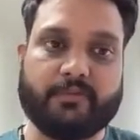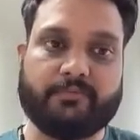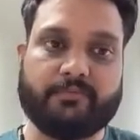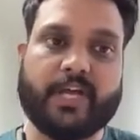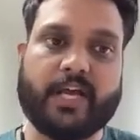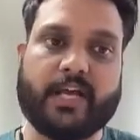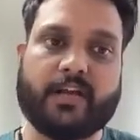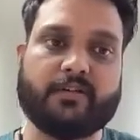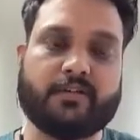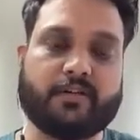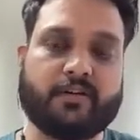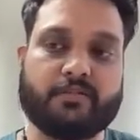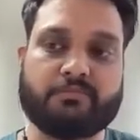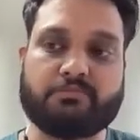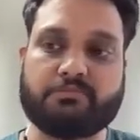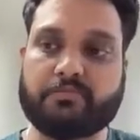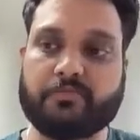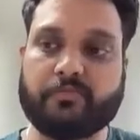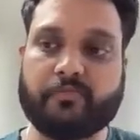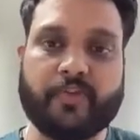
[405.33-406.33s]
We are
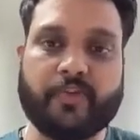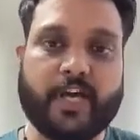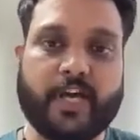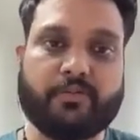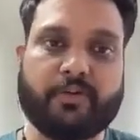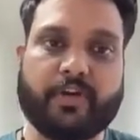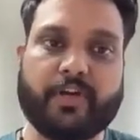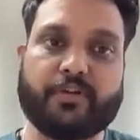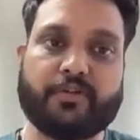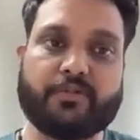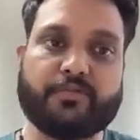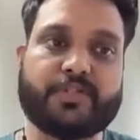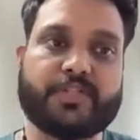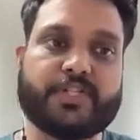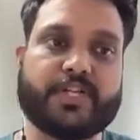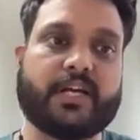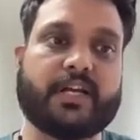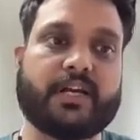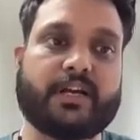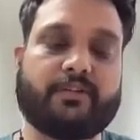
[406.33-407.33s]
going to
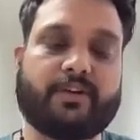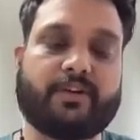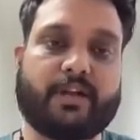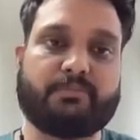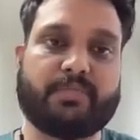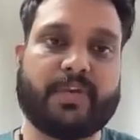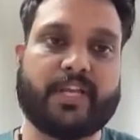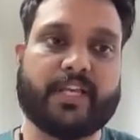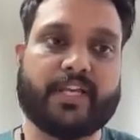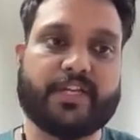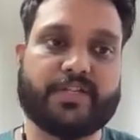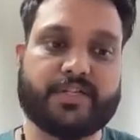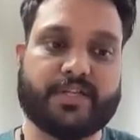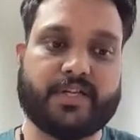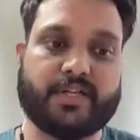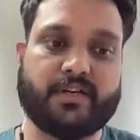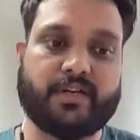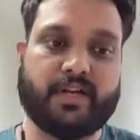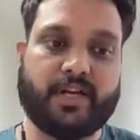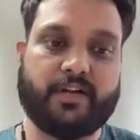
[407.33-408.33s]
chunk our
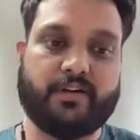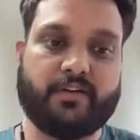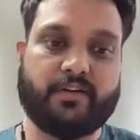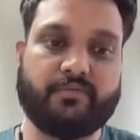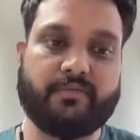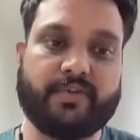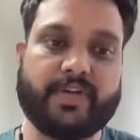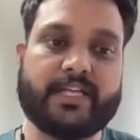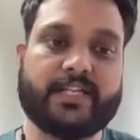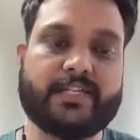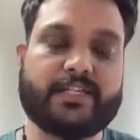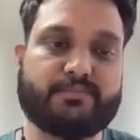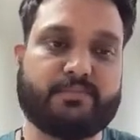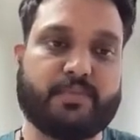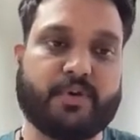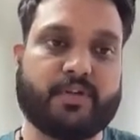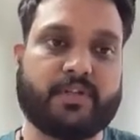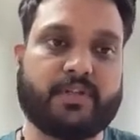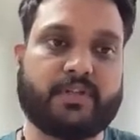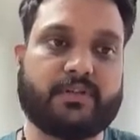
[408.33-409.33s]
application into very
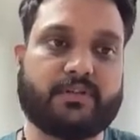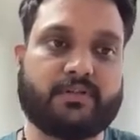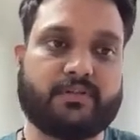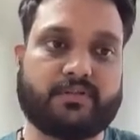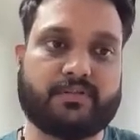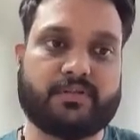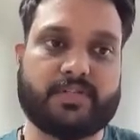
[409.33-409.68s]
small